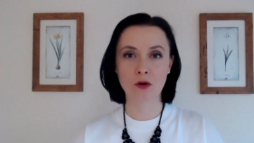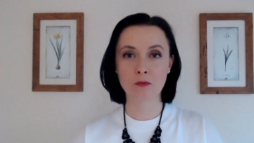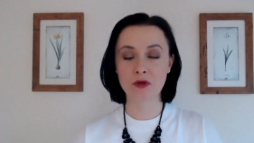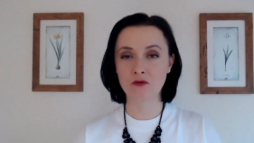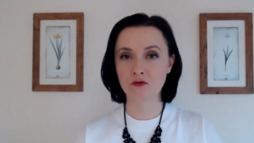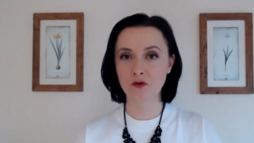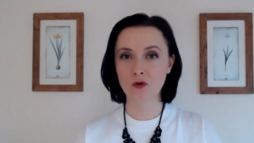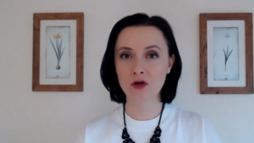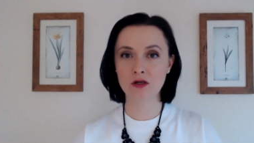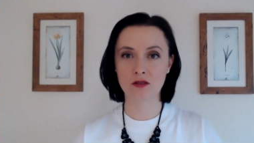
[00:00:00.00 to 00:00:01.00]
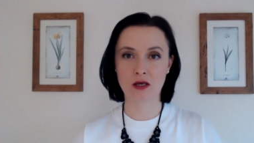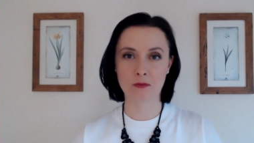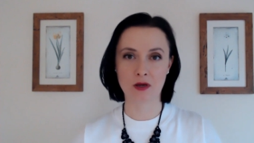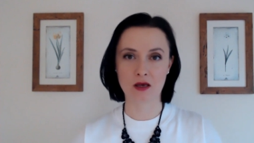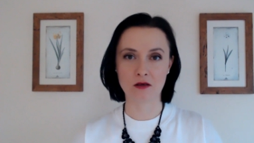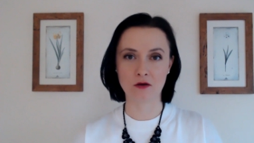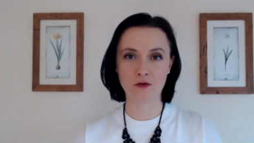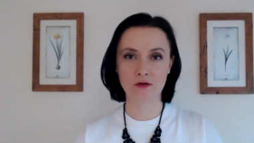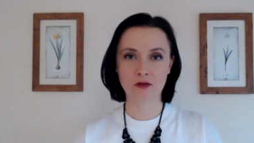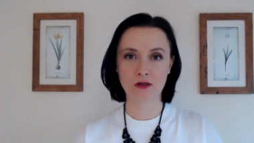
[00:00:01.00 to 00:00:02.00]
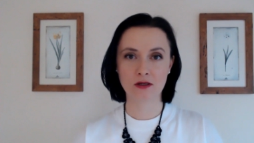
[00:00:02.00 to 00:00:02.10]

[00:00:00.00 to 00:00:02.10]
before they pay you,